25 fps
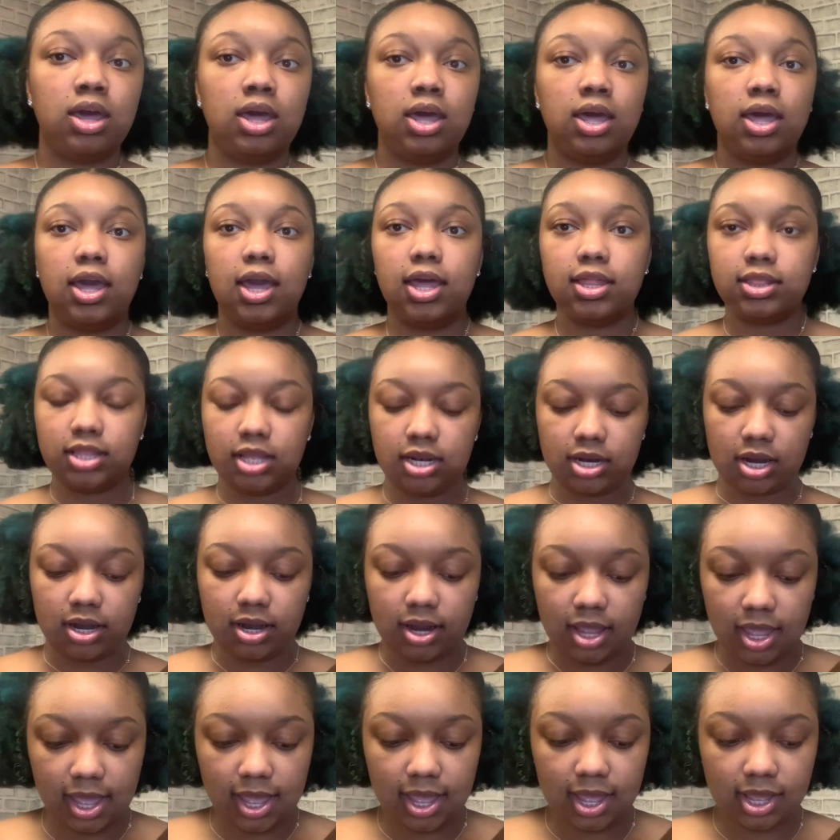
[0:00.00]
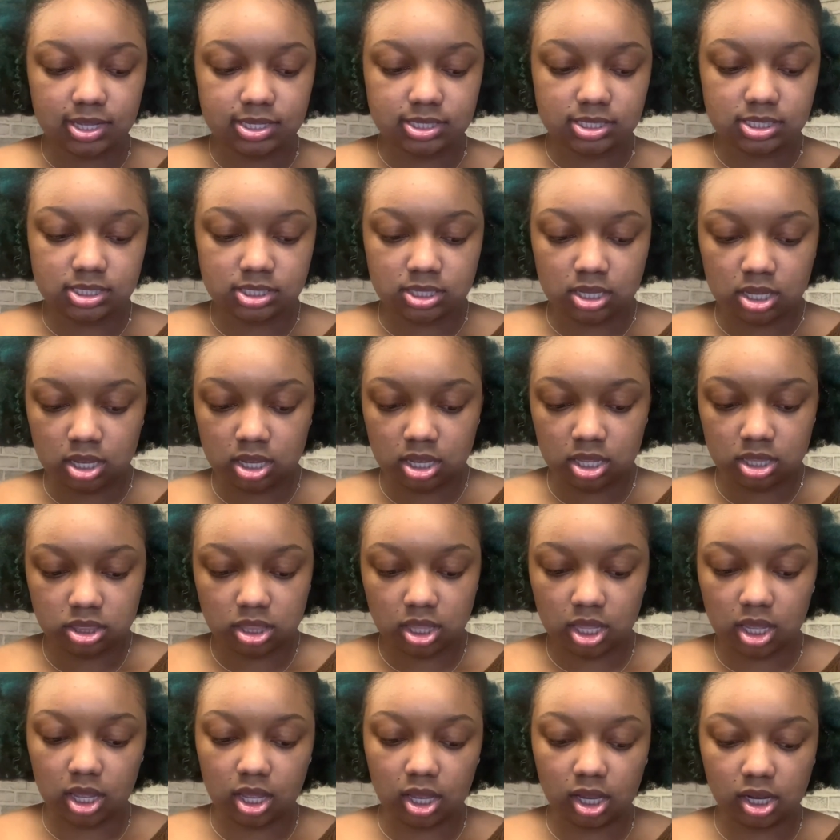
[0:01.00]
And then the next
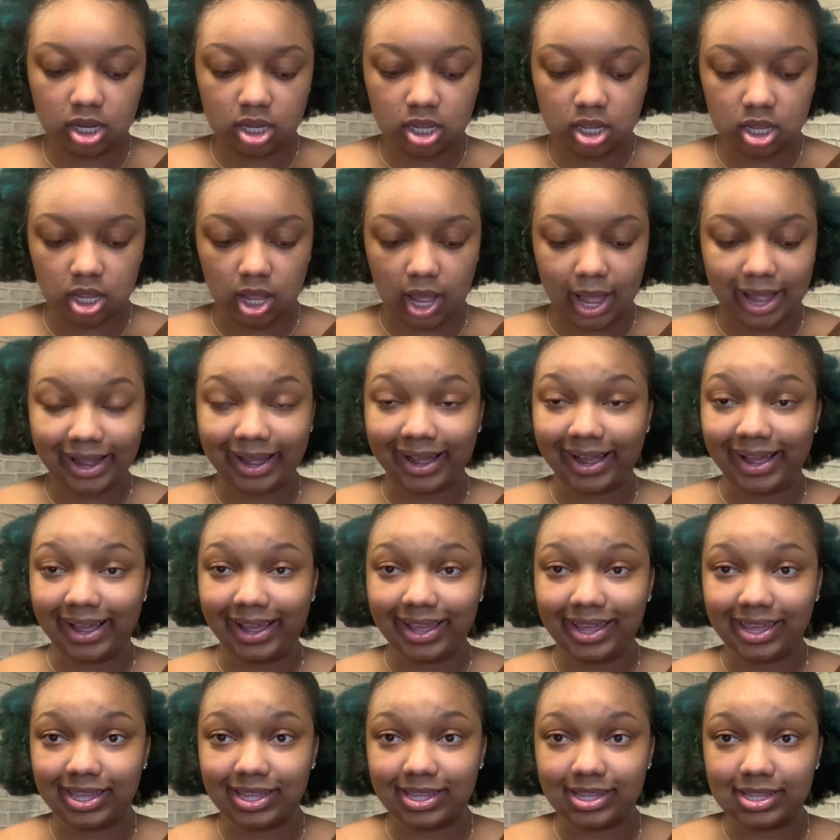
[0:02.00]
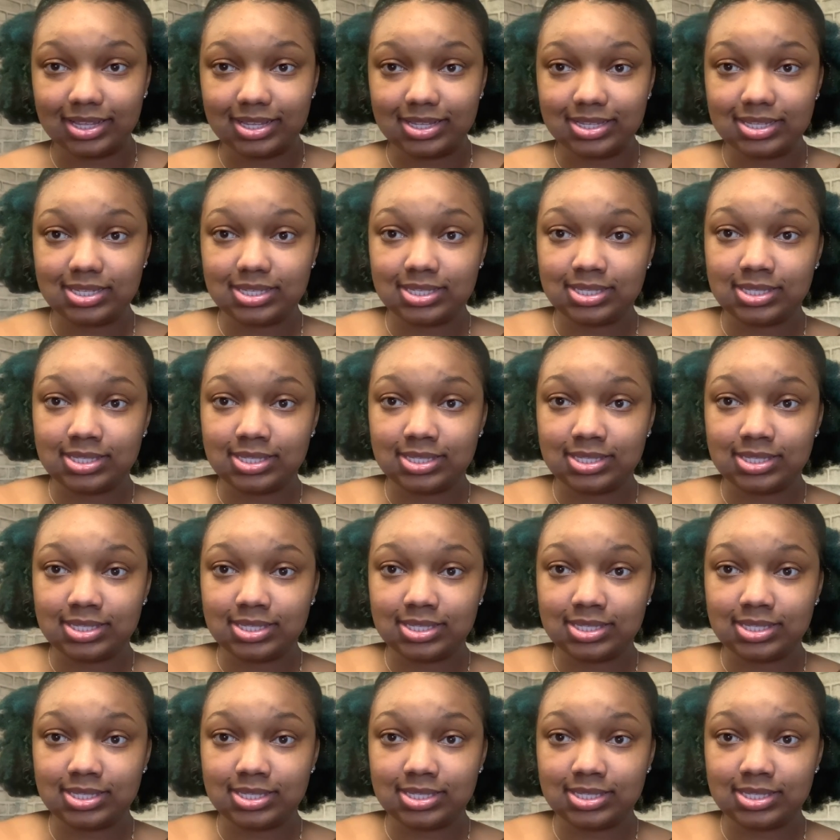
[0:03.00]
thing I got is